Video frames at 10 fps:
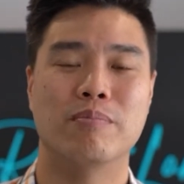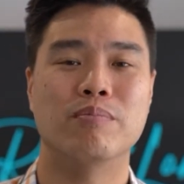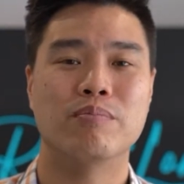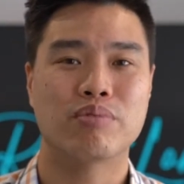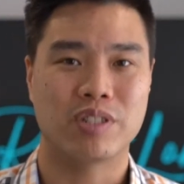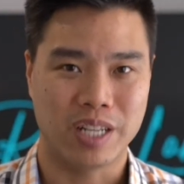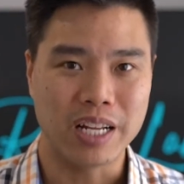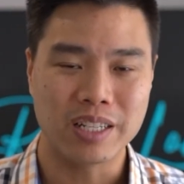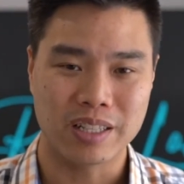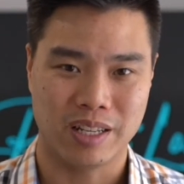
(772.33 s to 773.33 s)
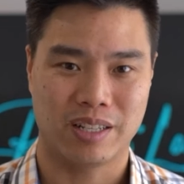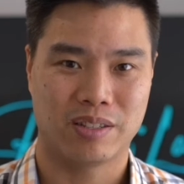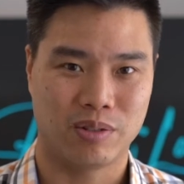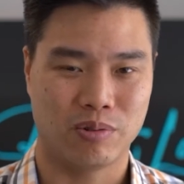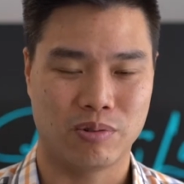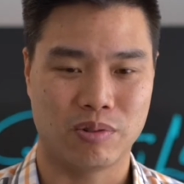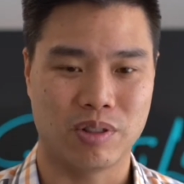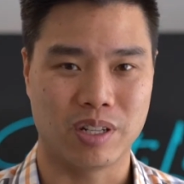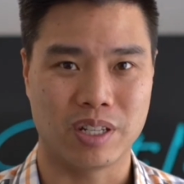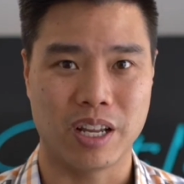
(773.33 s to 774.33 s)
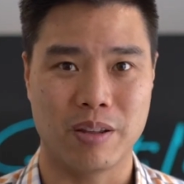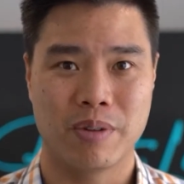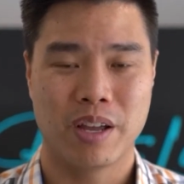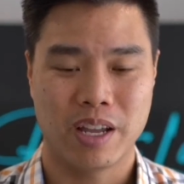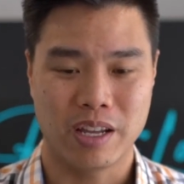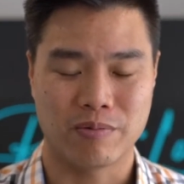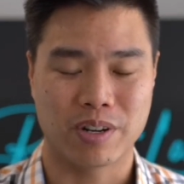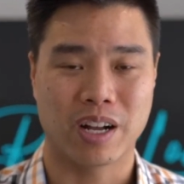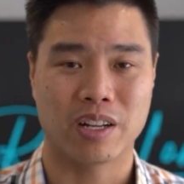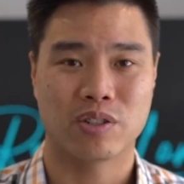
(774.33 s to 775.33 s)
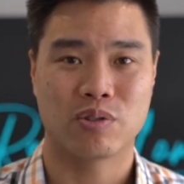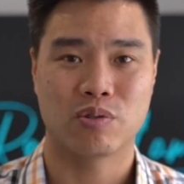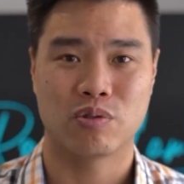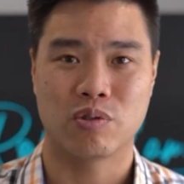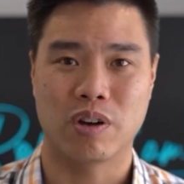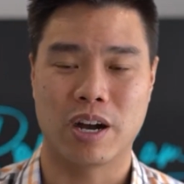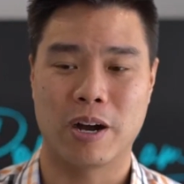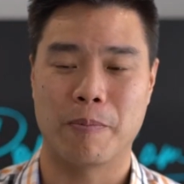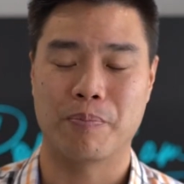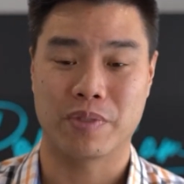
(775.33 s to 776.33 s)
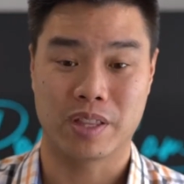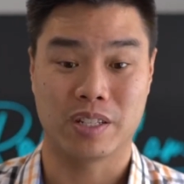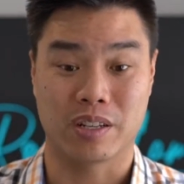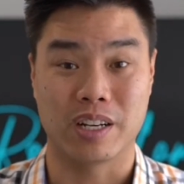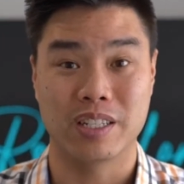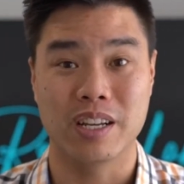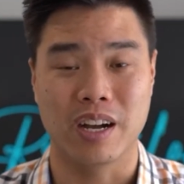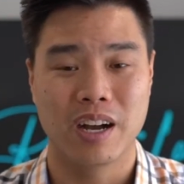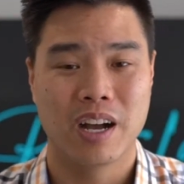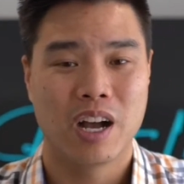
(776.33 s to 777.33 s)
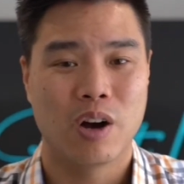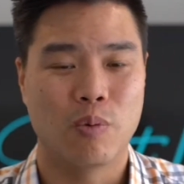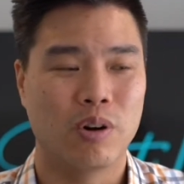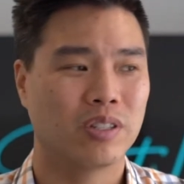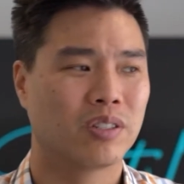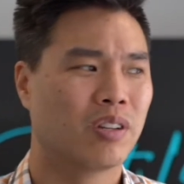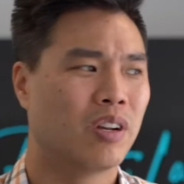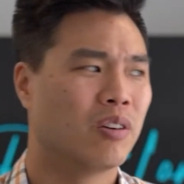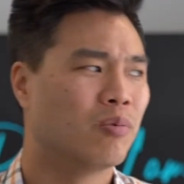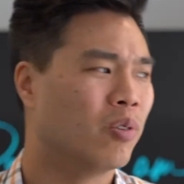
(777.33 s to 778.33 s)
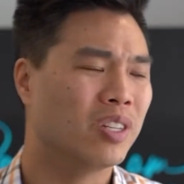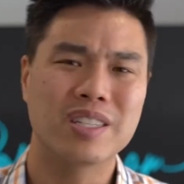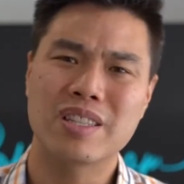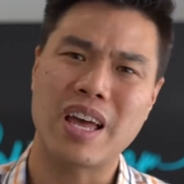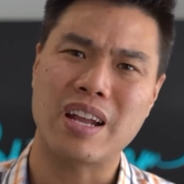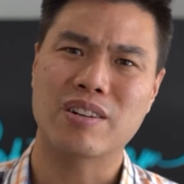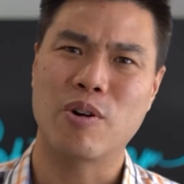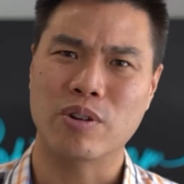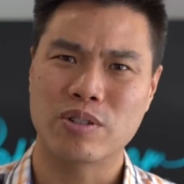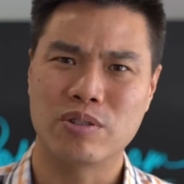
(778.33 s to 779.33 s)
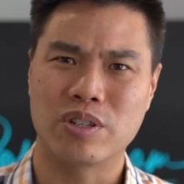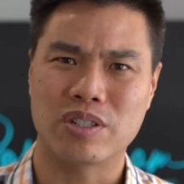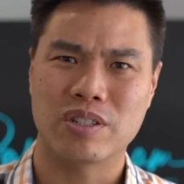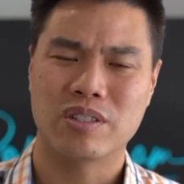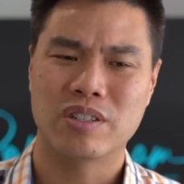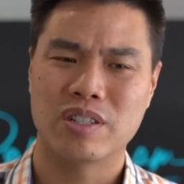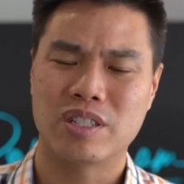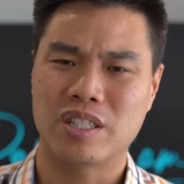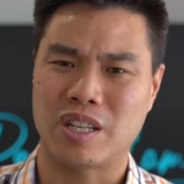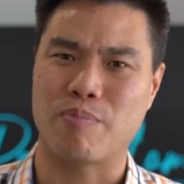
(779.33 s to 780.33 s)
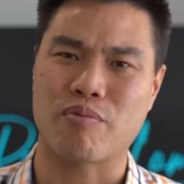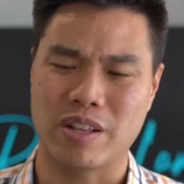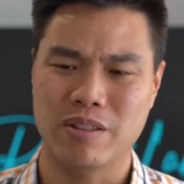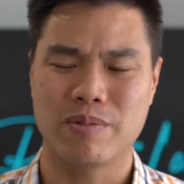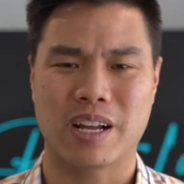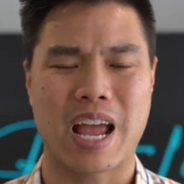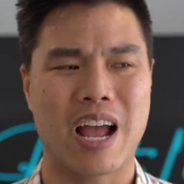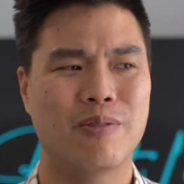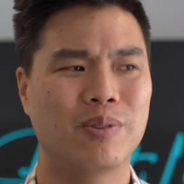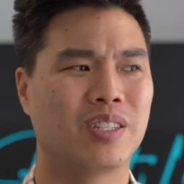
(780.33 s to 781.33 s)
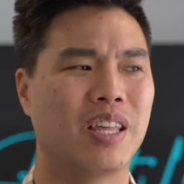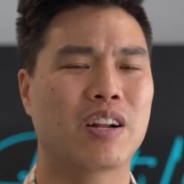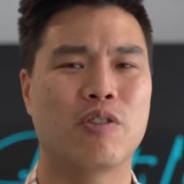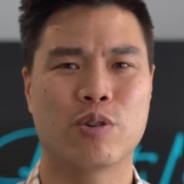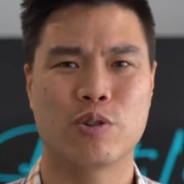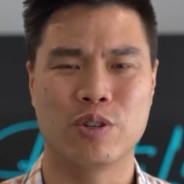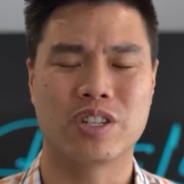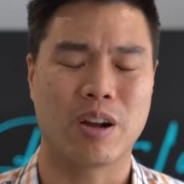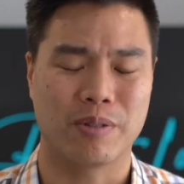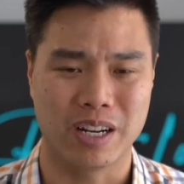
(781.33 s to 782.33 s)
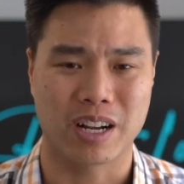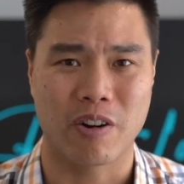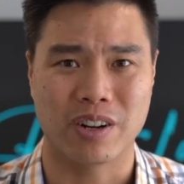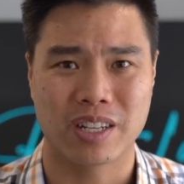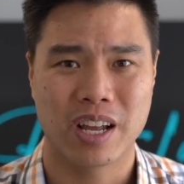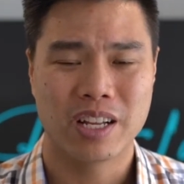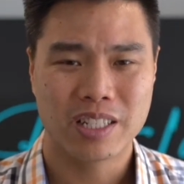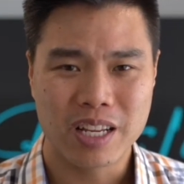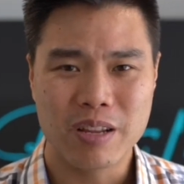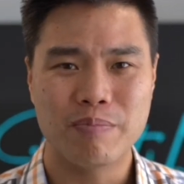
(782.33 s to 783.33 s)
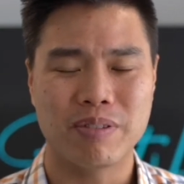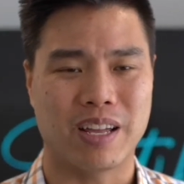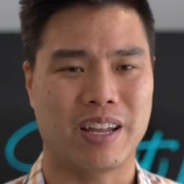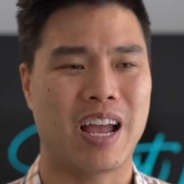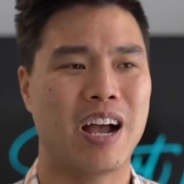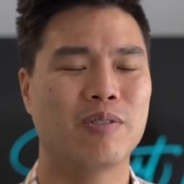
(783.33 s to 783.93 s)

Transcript: presenting this to the team in regards to this idea was, well, isn't that going to just separate them? Like, how is that going to encourage team play? How is